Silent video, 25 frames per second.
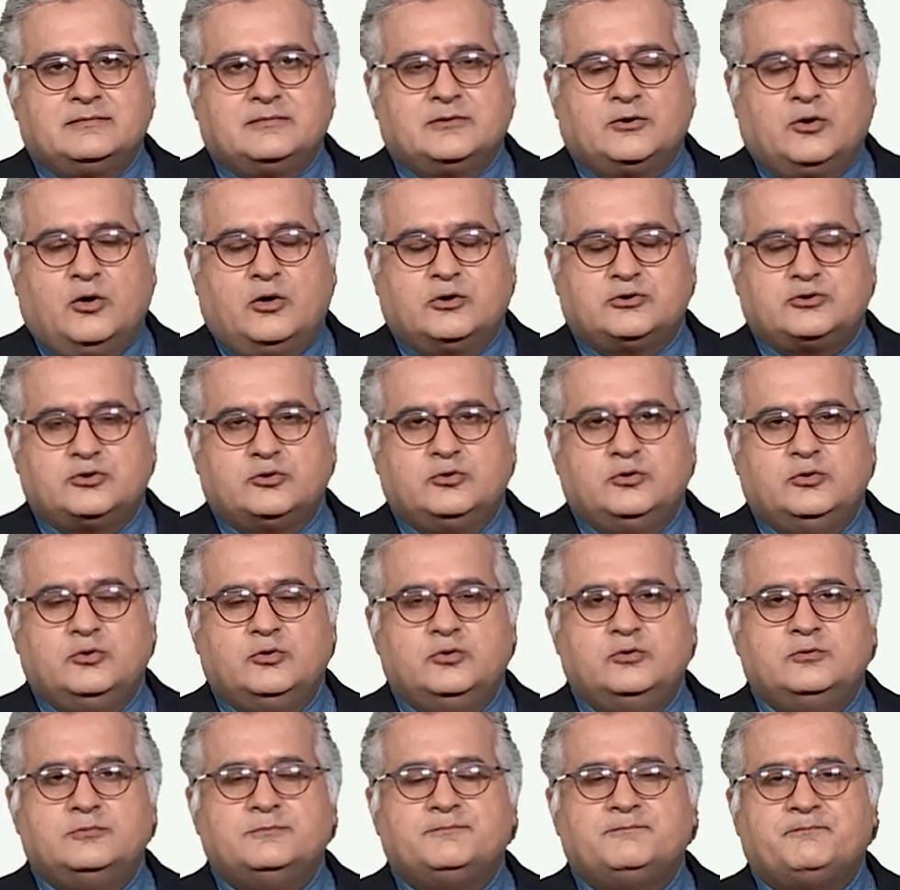go
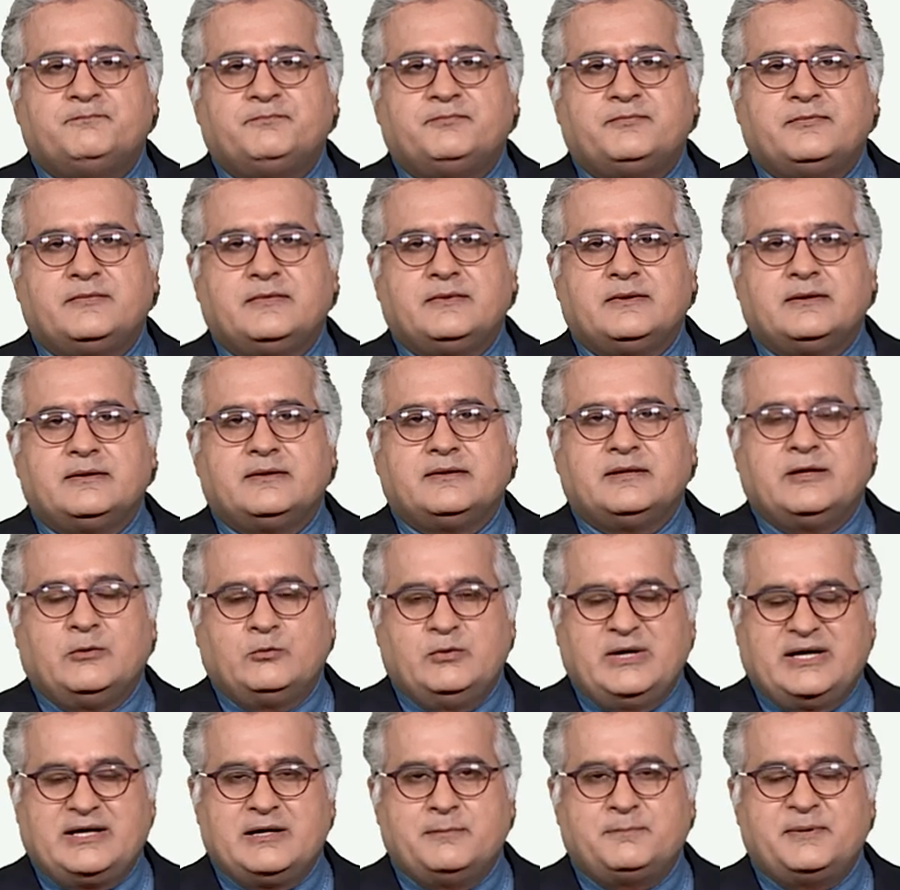to the
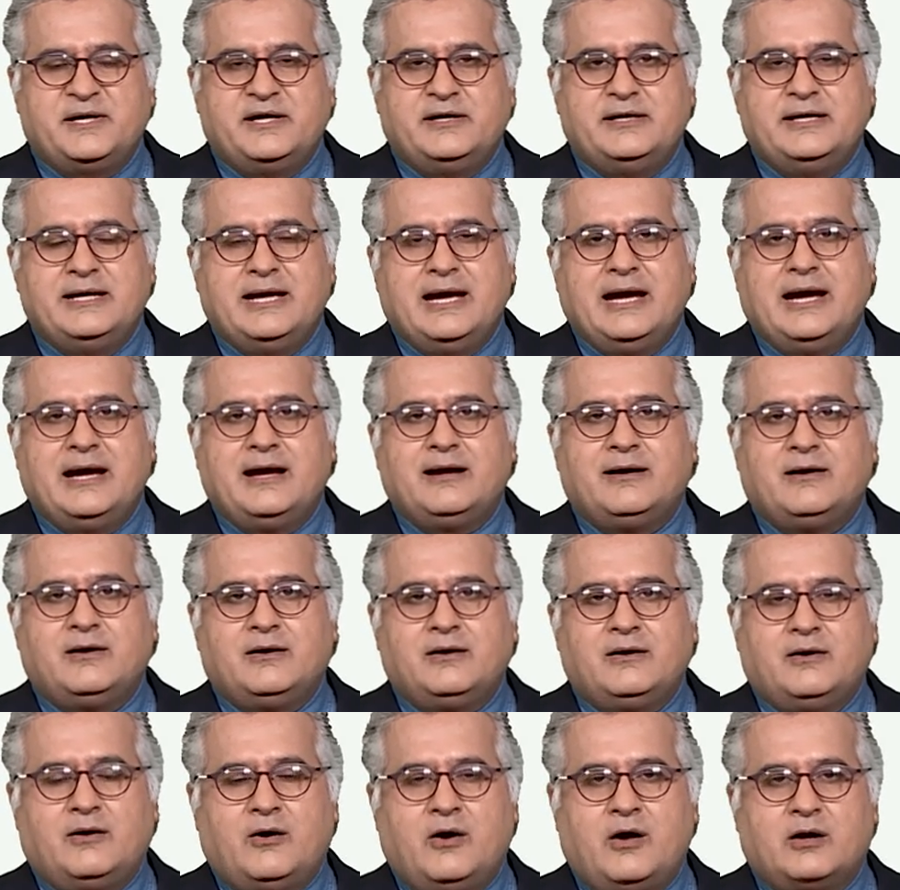Wikipedia
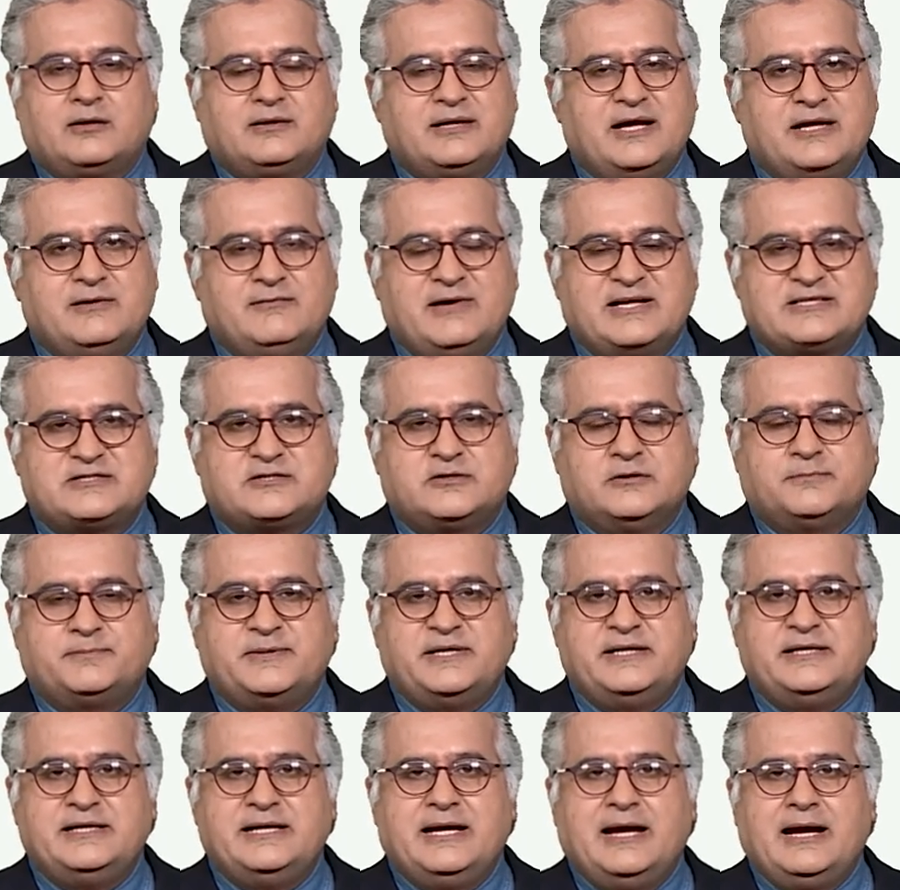or the
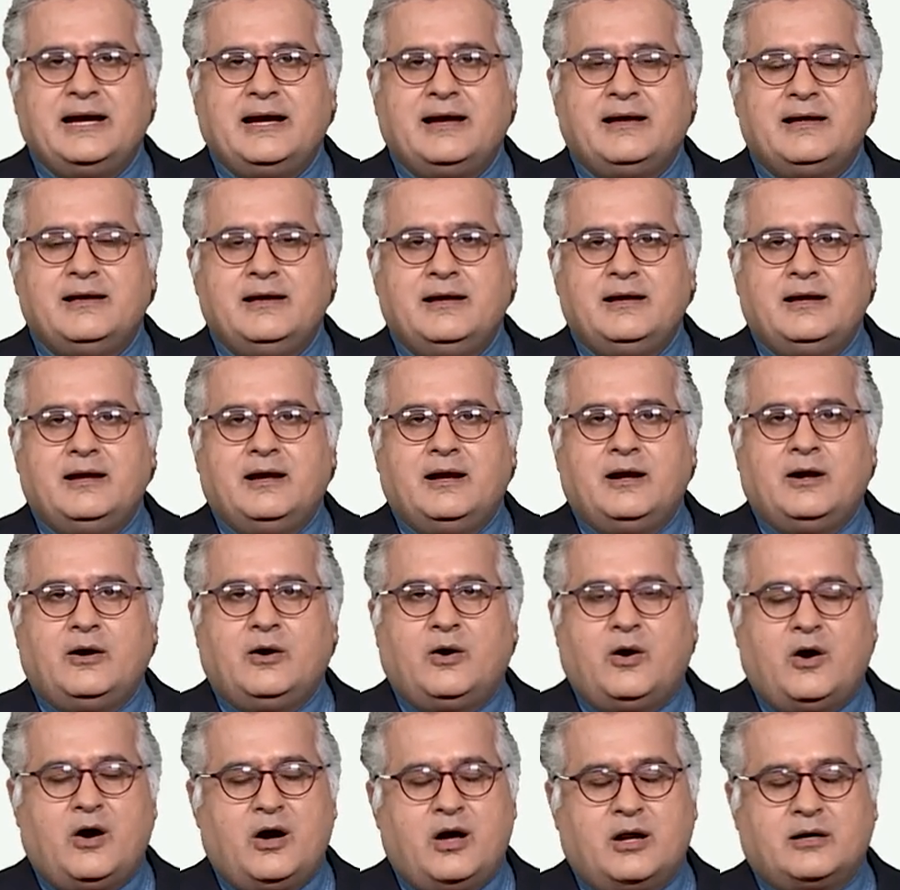Investopedia
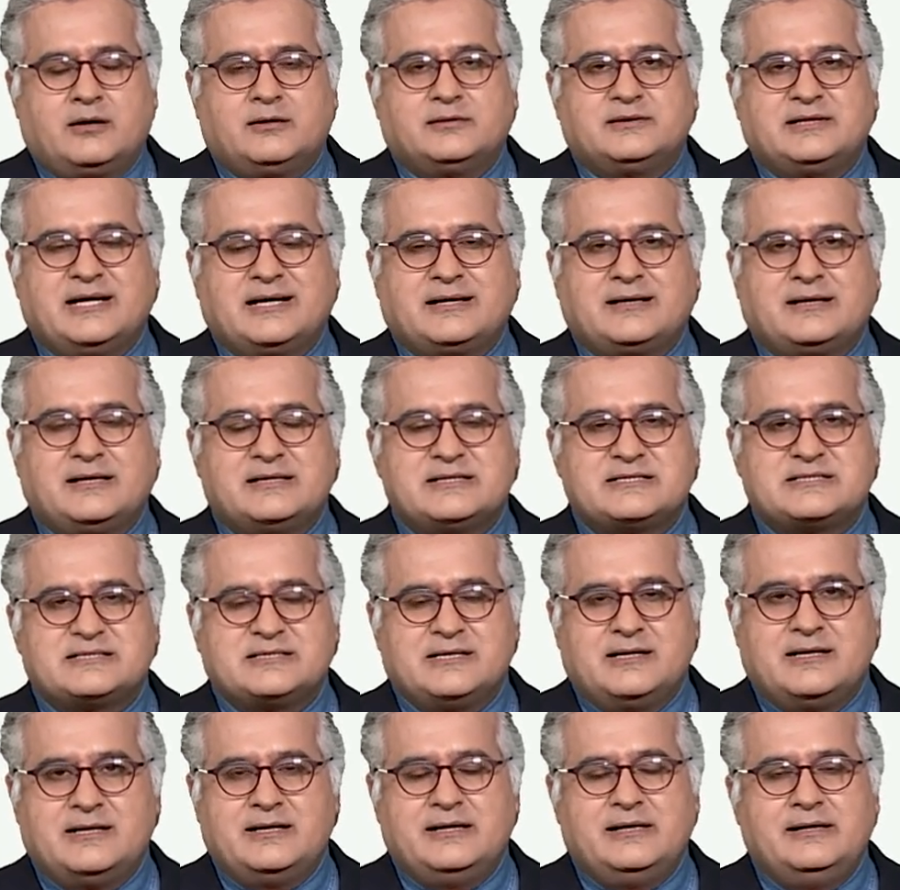or the
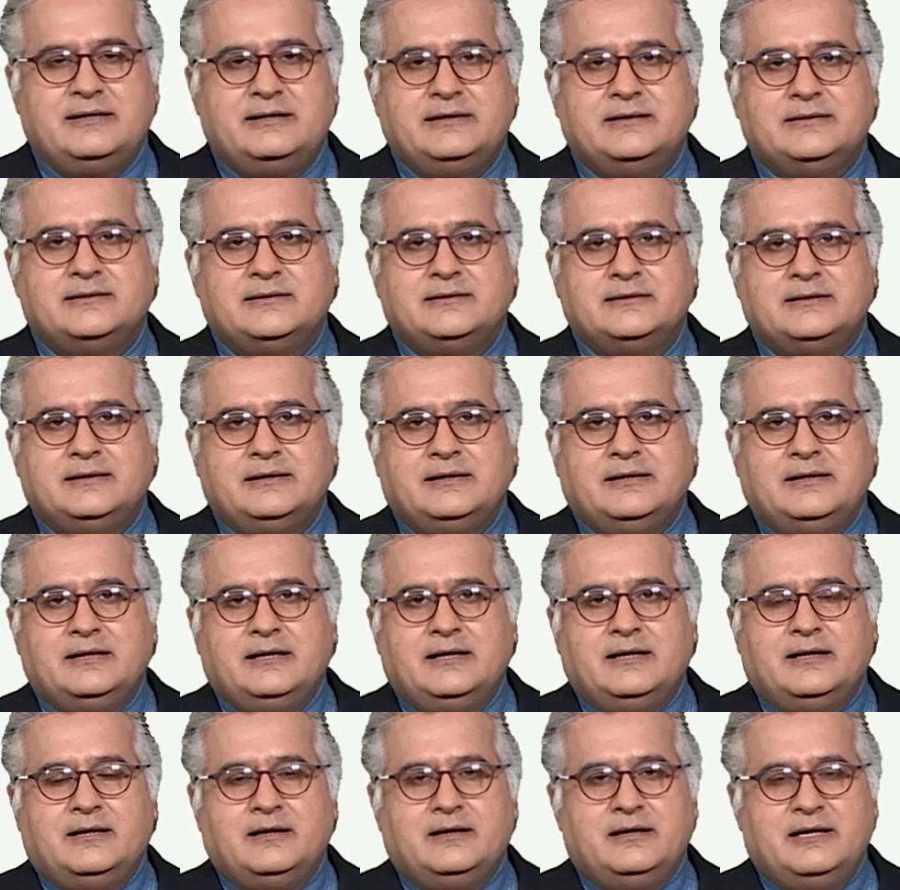concerned
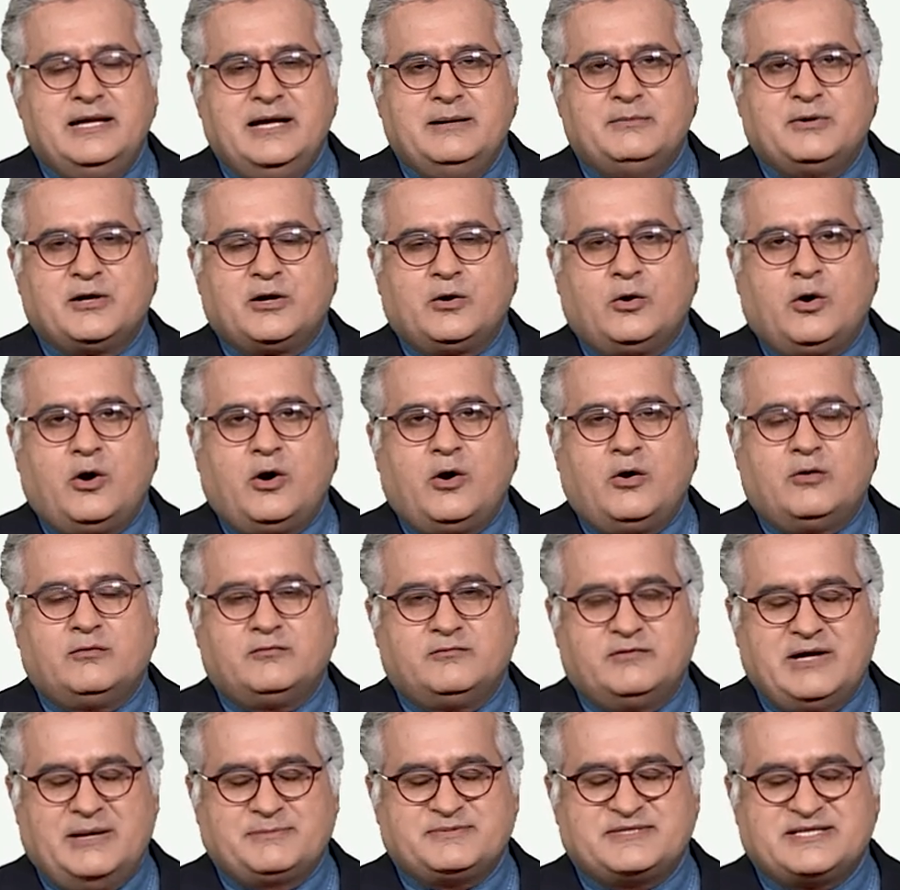labor law
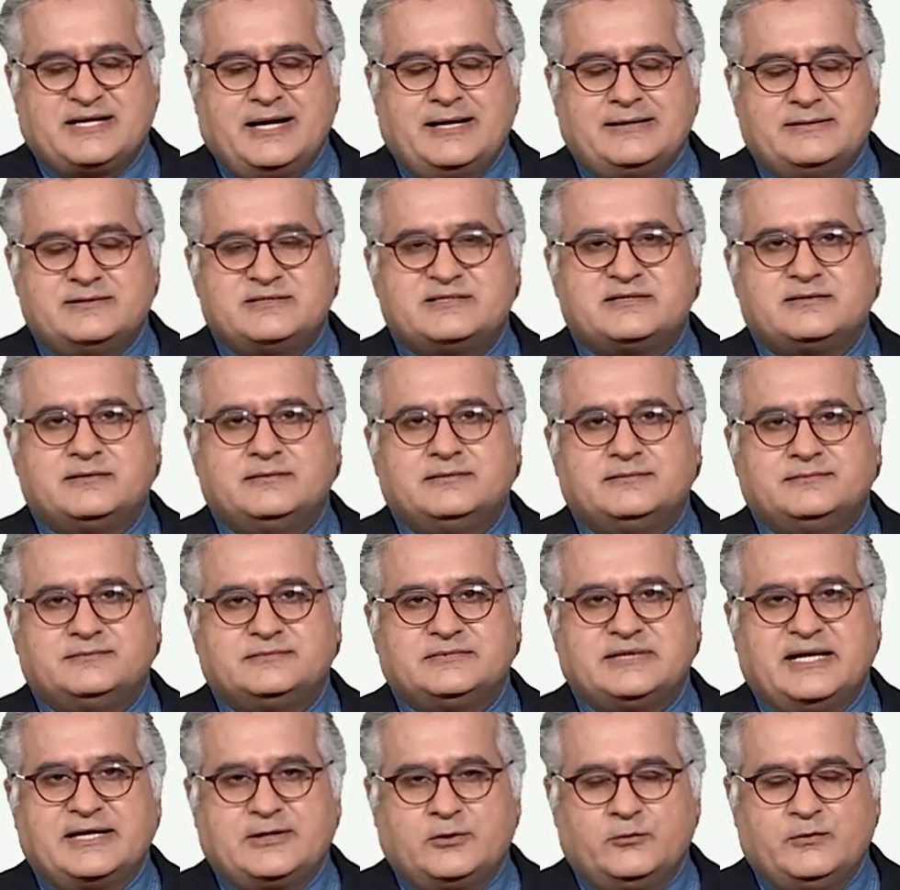websites.
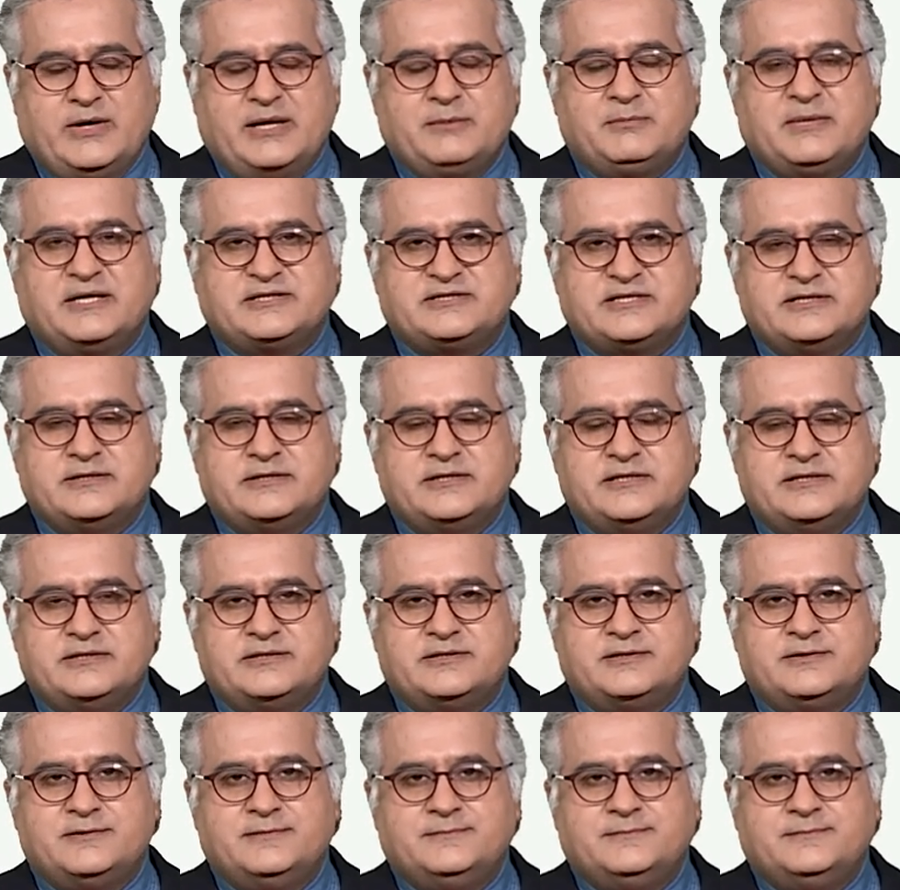Thank you very much indeed.